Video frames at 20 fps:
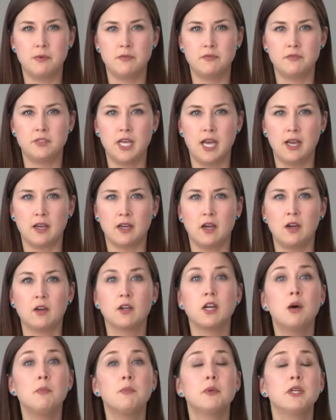of deck are
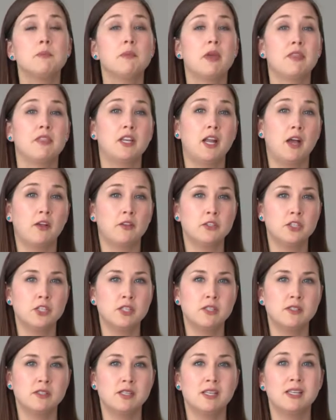company
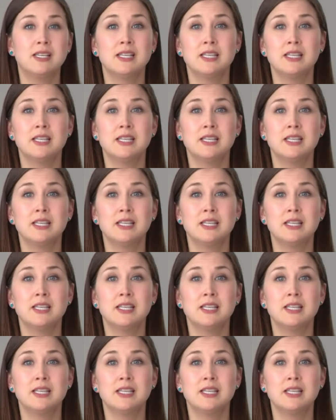methodologies,